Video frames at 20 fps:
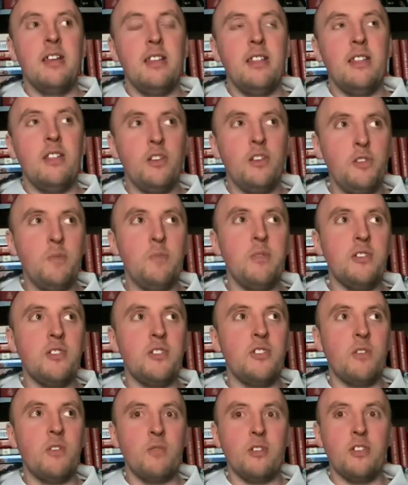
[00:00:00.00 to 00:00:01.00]
those books
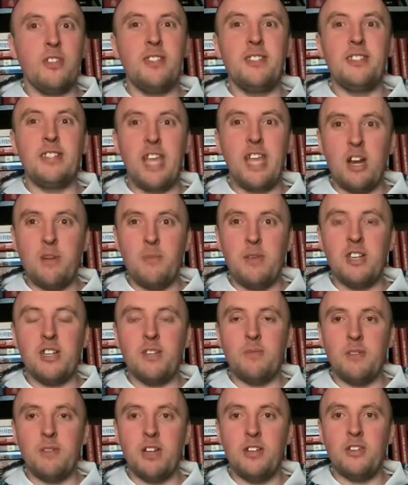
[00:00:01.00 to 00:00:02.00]
don't really scare me as
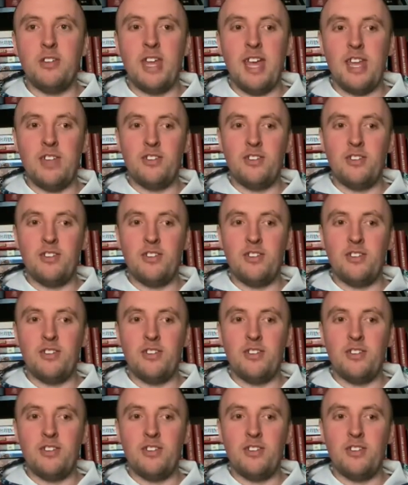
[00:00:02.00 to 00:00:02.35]
much as